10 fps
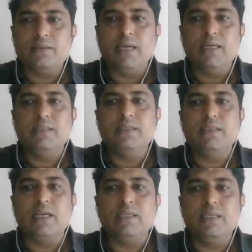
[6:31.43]
that is
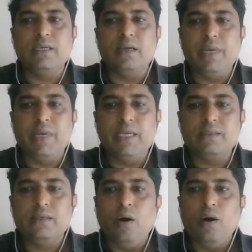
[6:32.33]
statistical
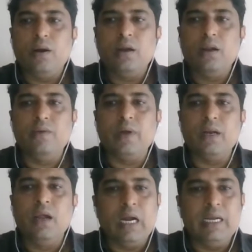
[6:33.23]
base or your
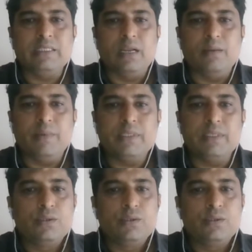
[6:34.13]
conditional base.